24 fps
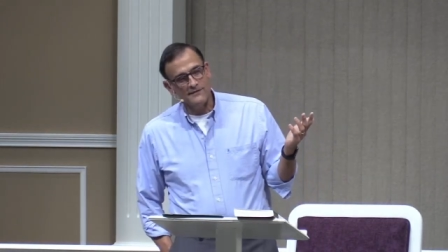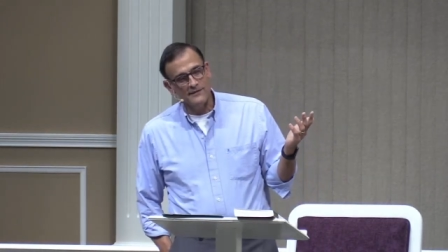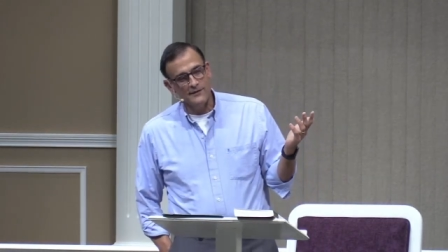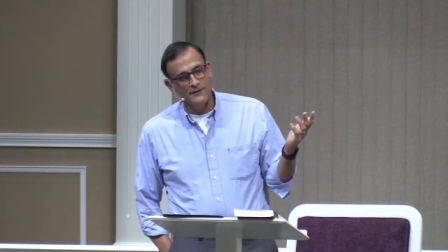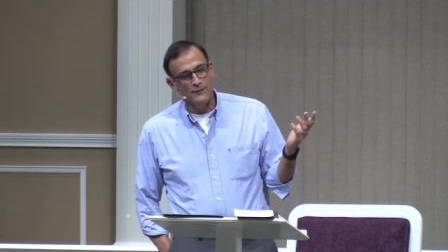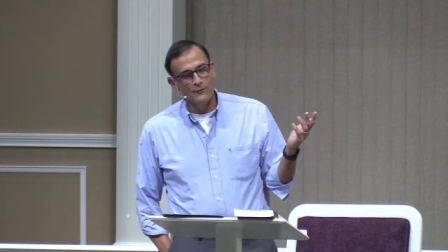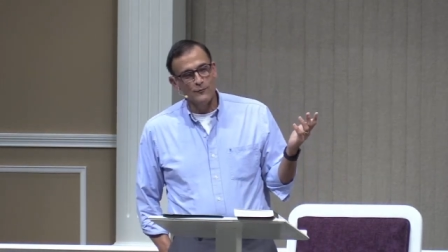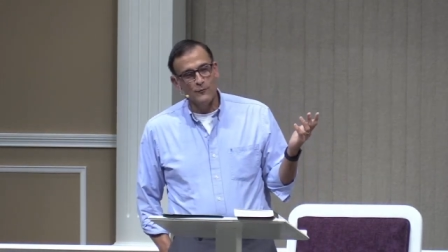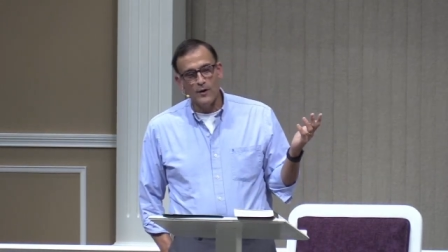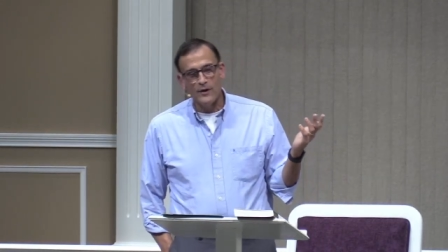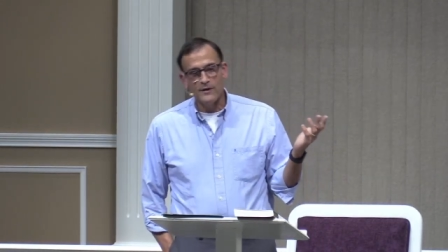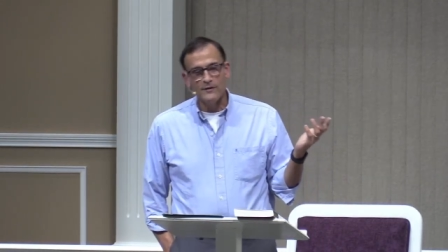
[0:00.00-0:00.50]

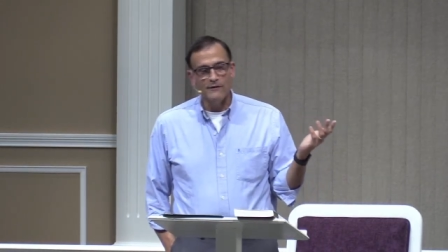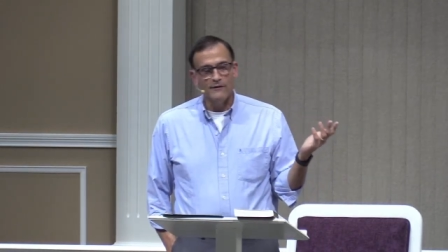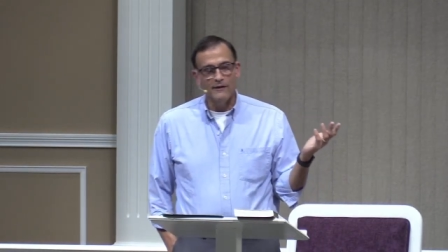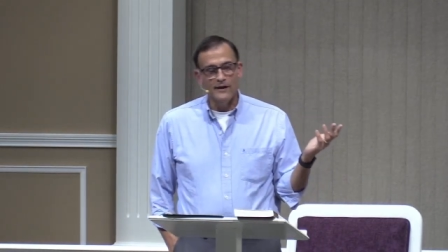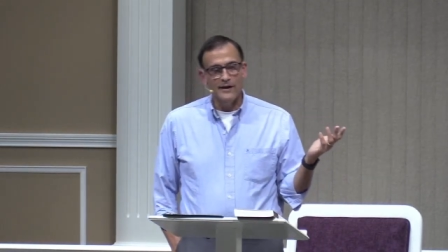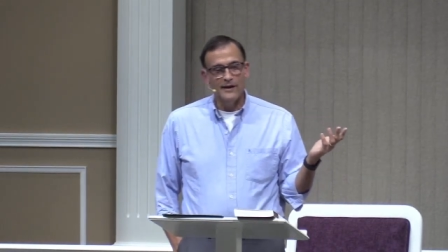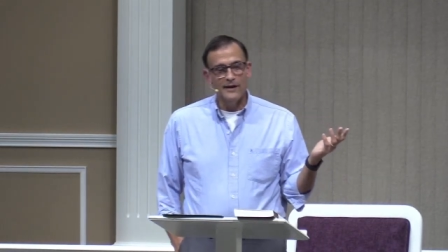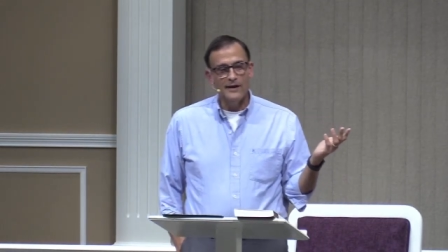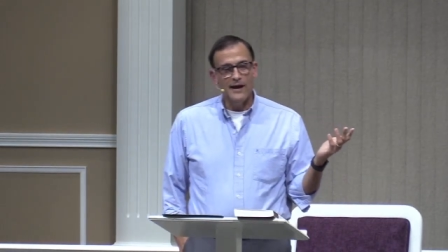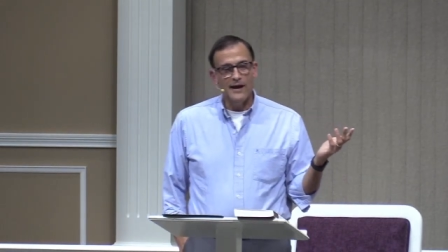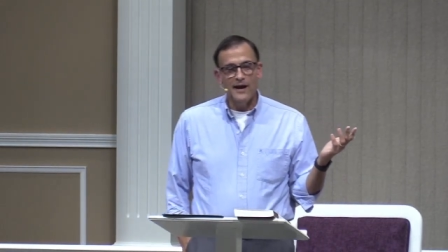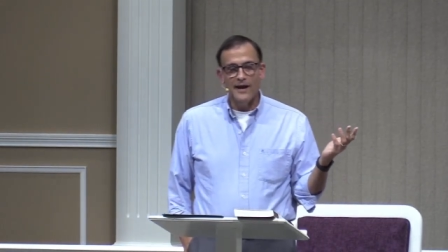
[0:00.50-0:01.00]
you're
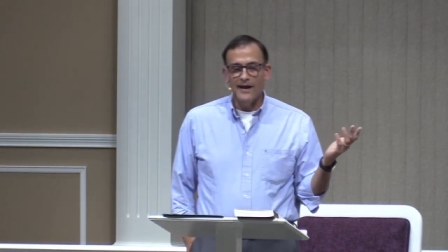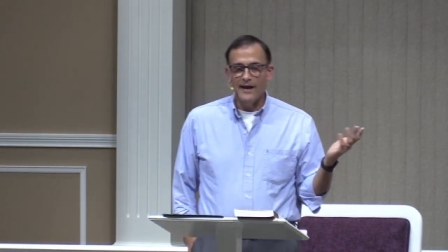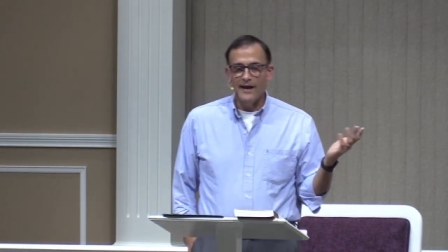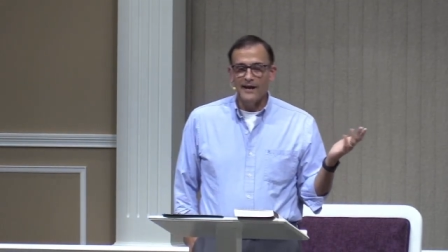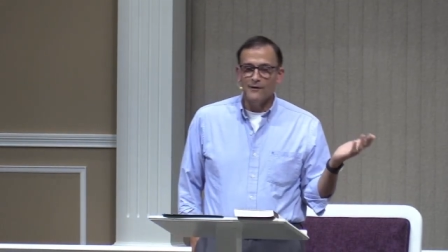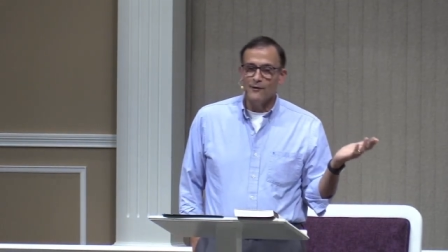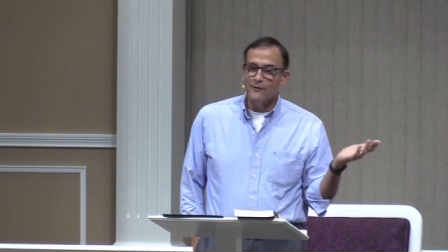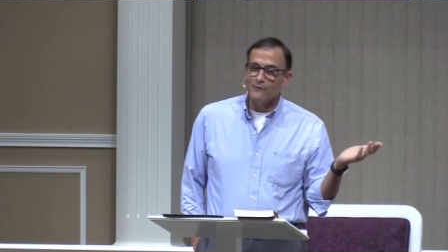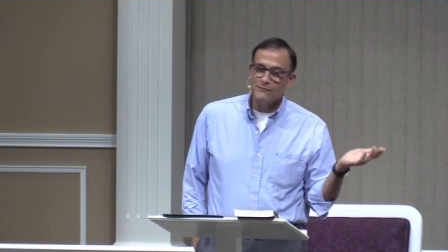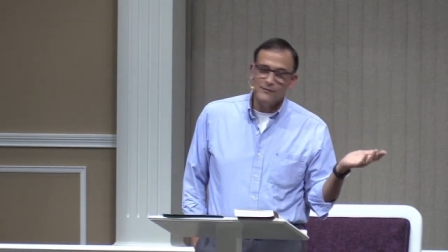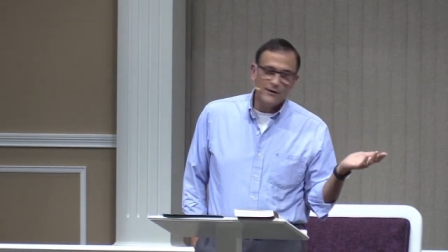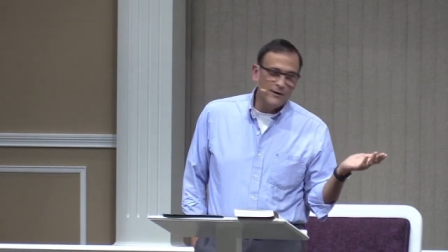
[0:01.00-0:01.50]
wondering, I
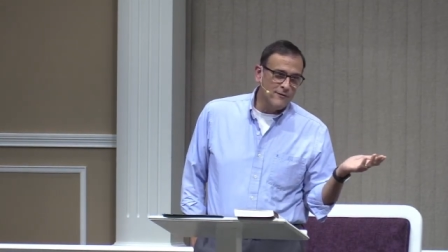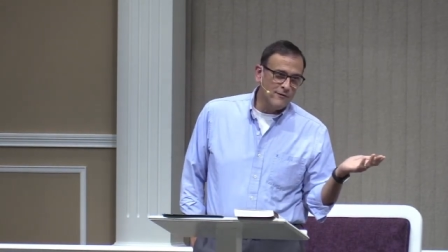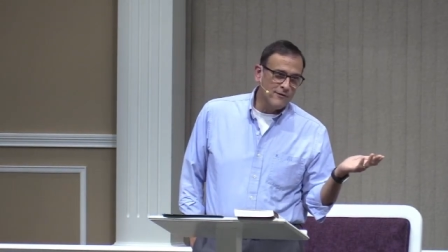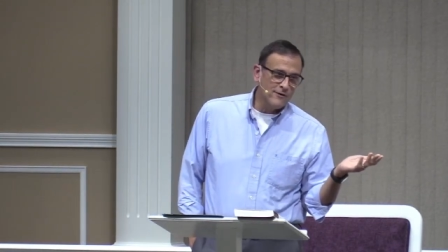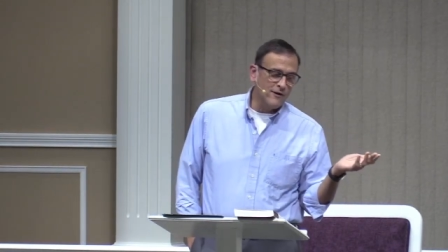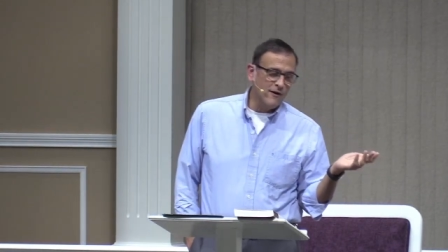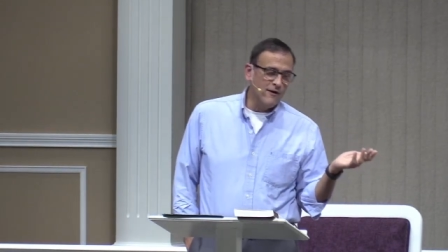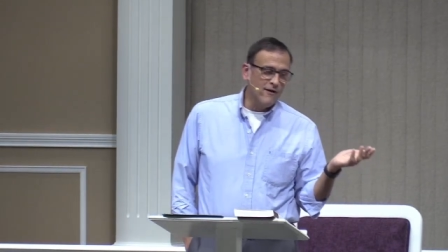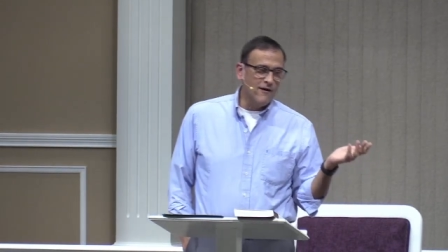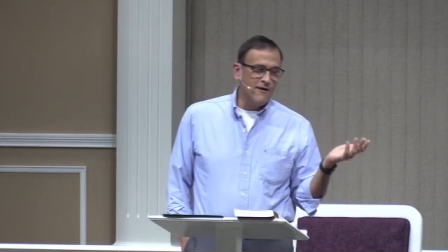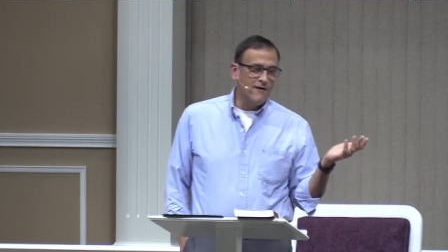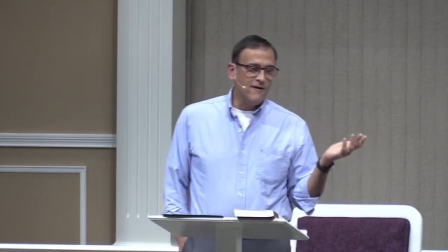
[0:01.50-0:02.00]
don't know
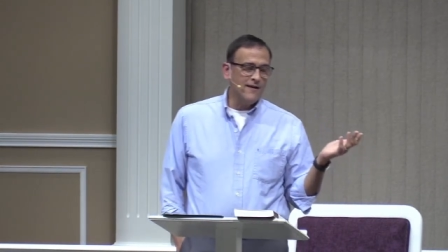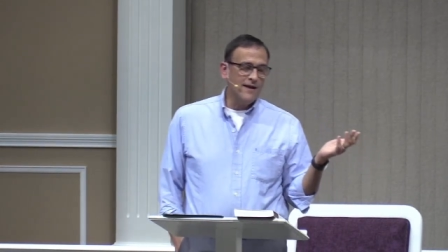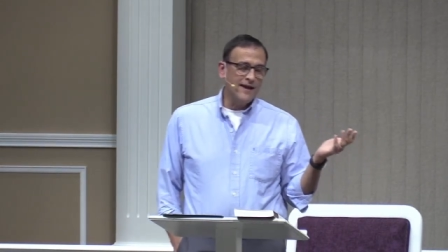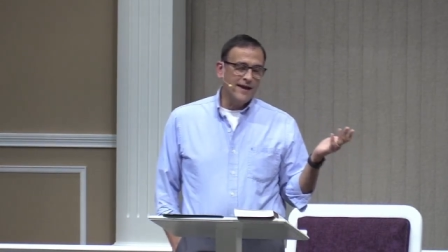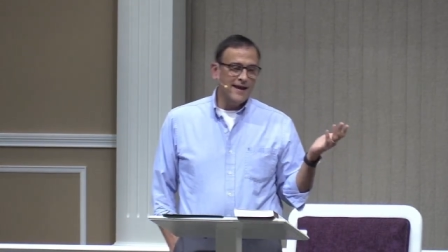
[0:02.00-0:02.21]
it all.